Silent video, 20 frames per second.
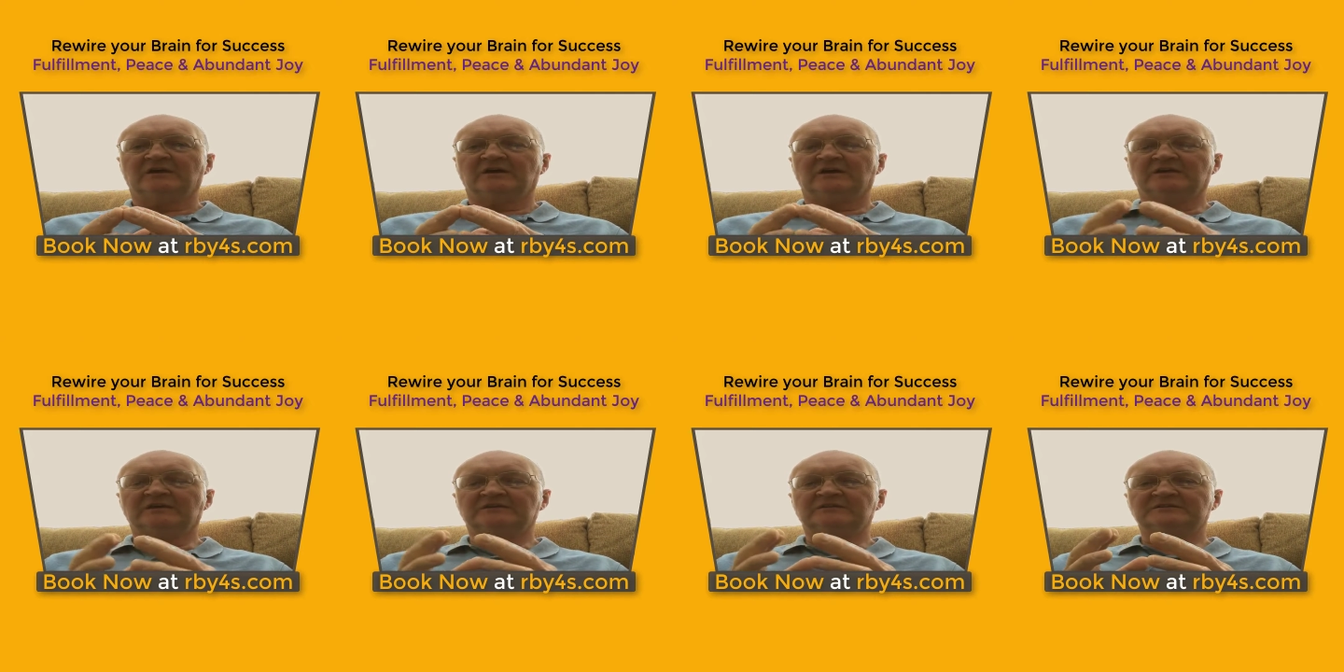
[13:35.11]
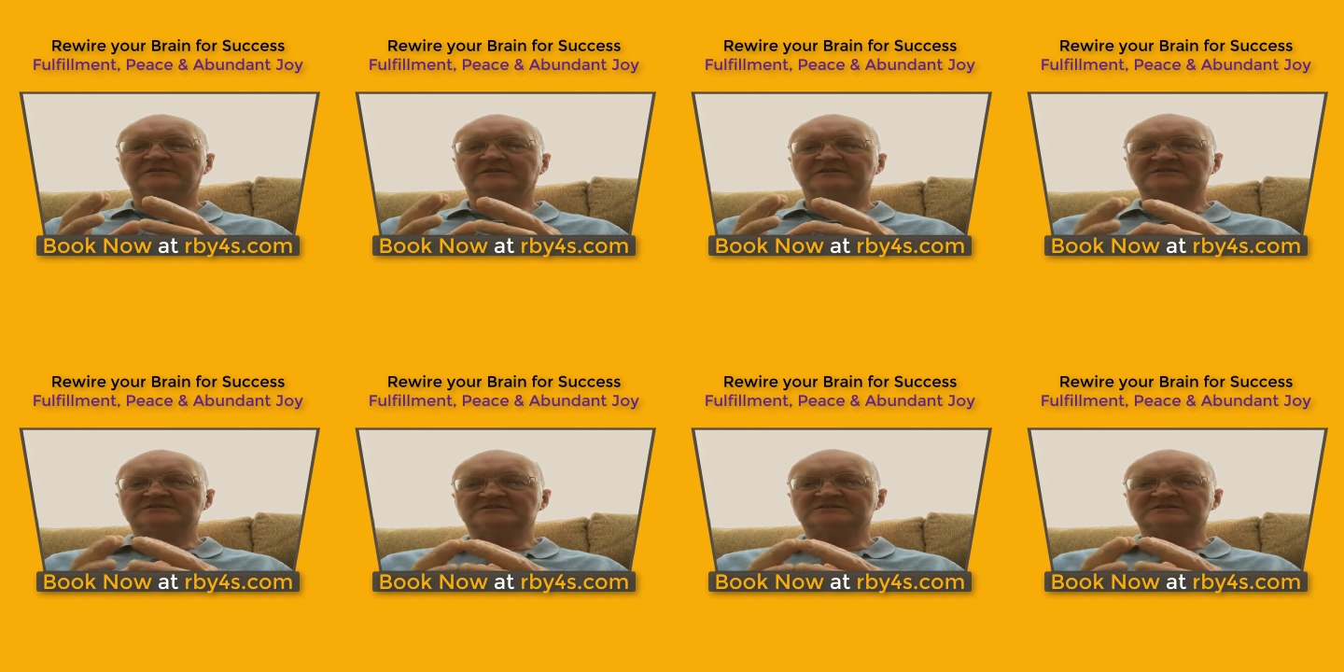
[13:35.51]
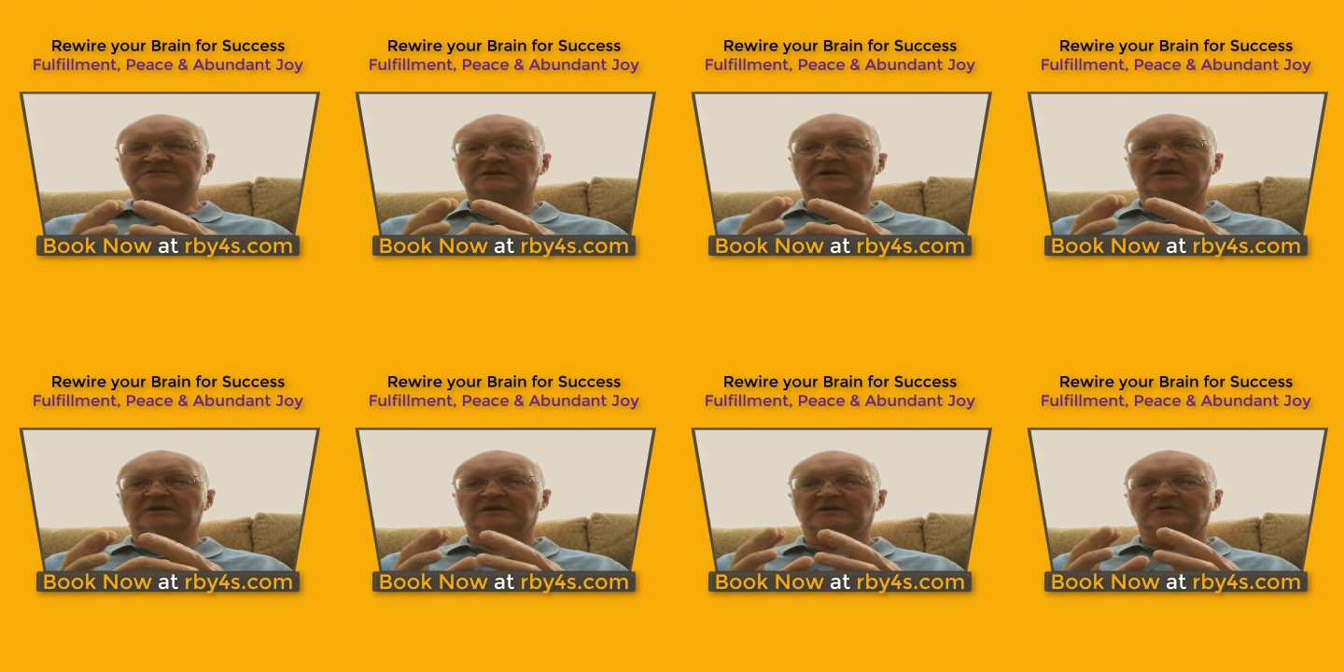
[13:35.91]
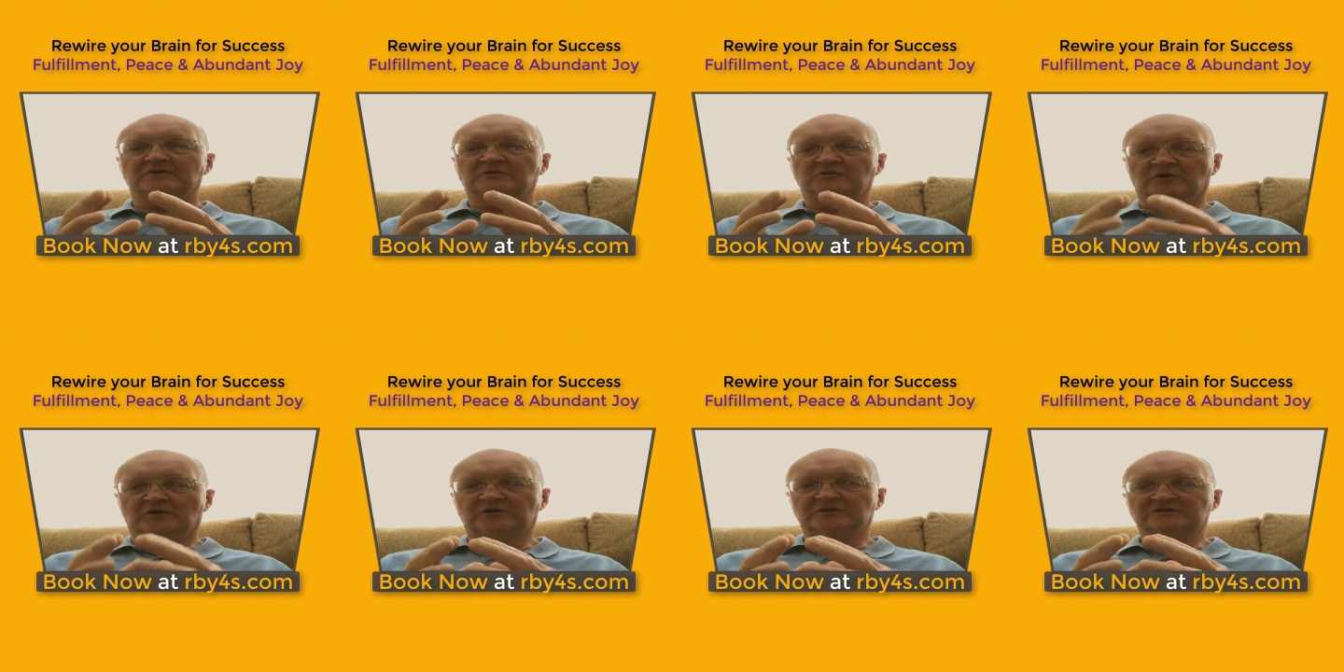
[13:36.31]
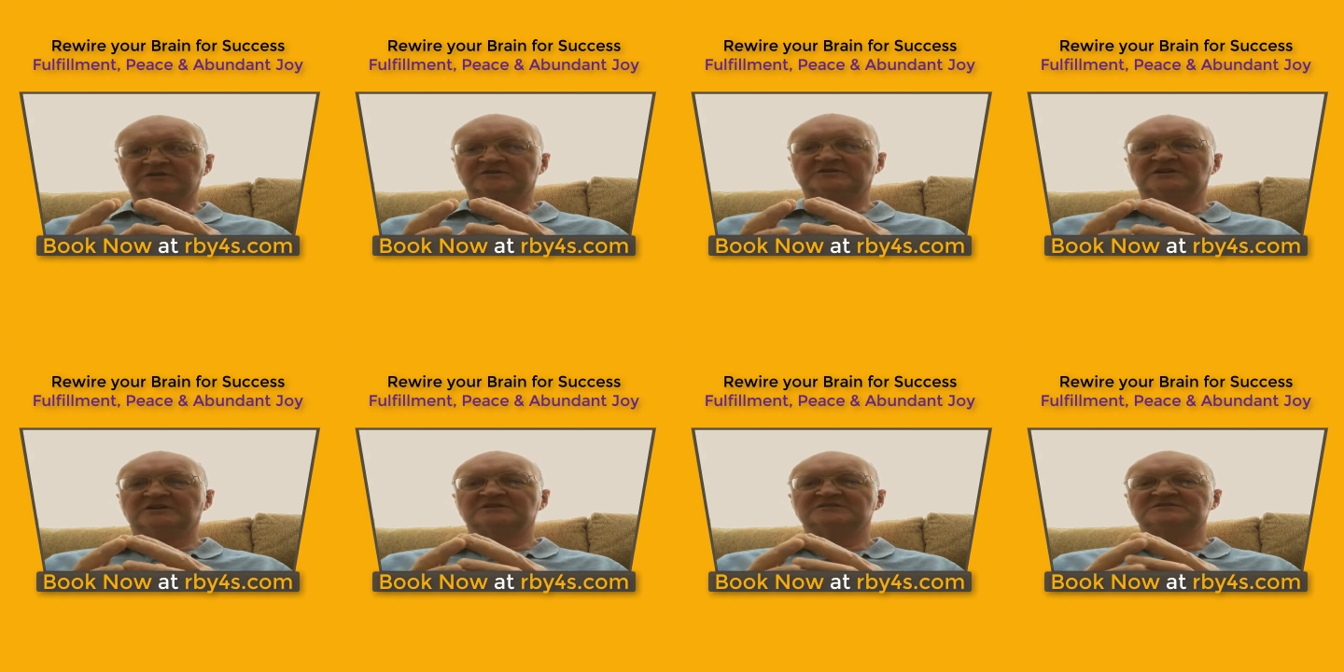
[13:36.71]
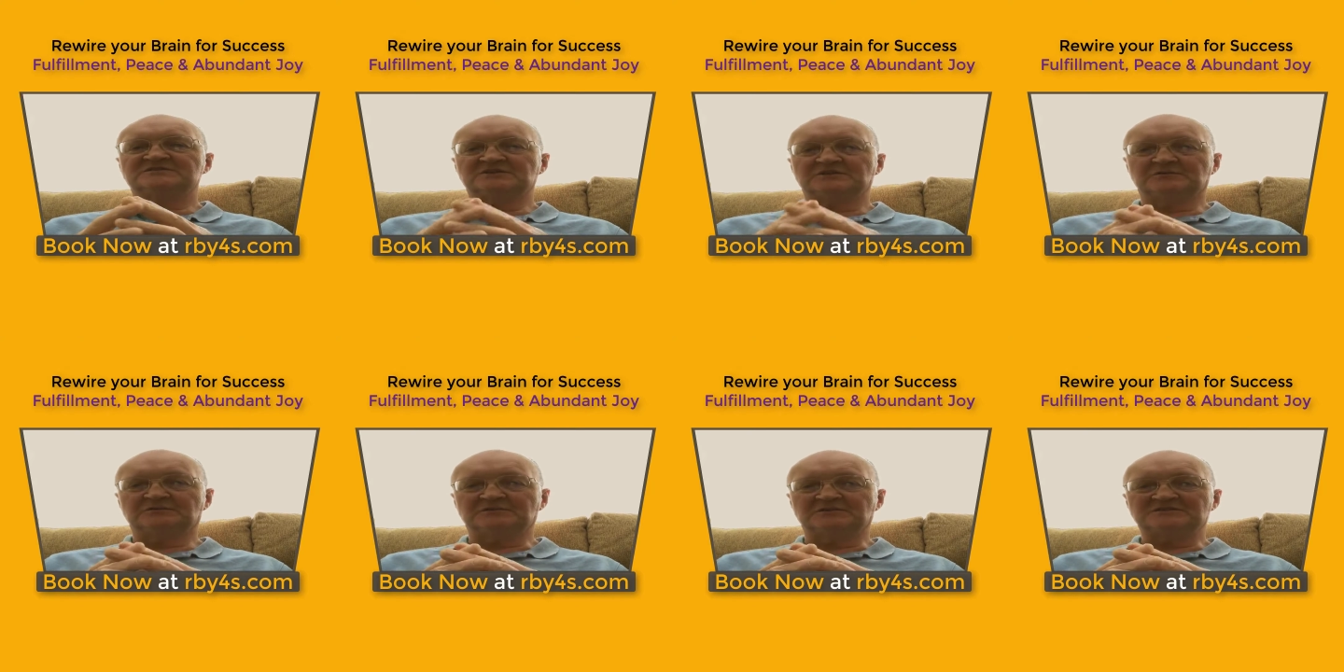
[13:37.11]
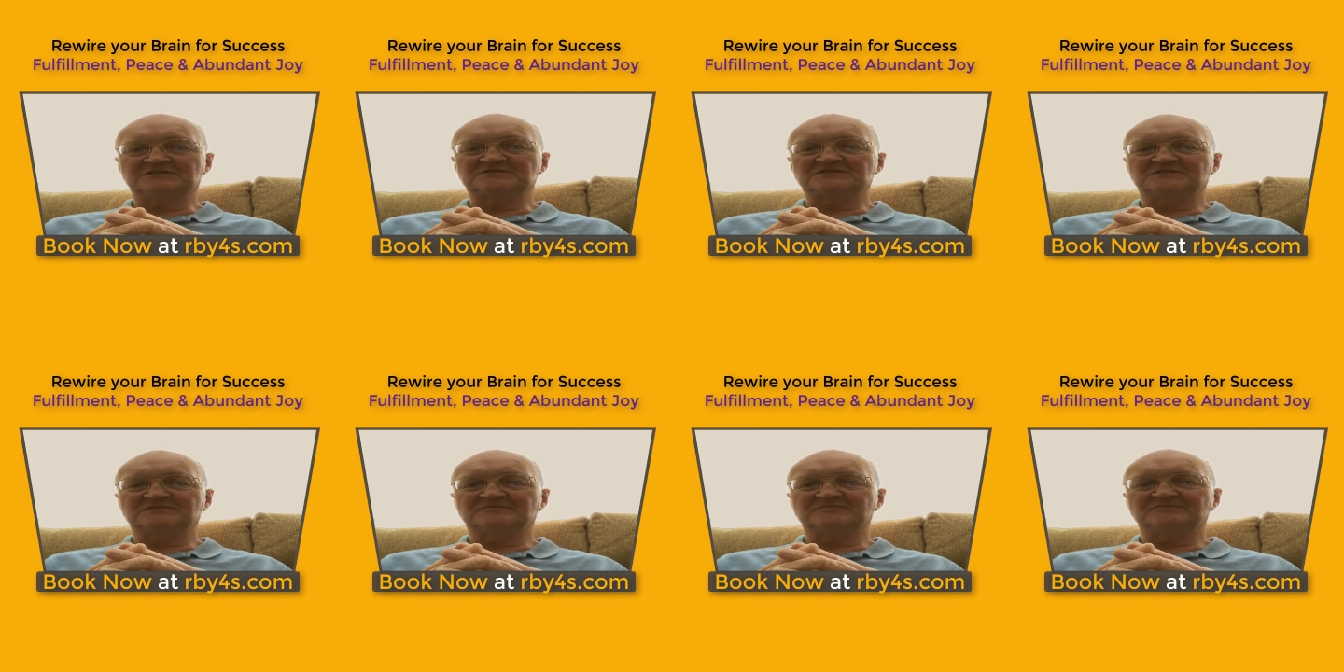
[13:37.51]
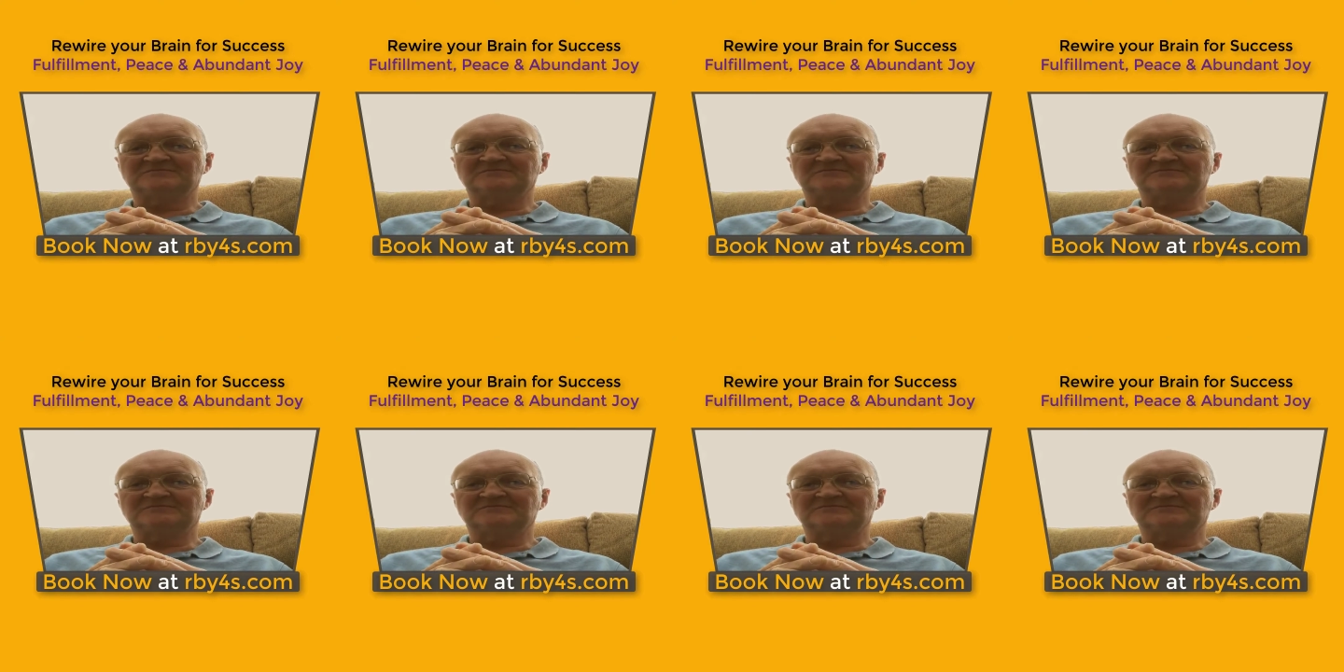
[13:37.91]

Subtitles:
in this current series.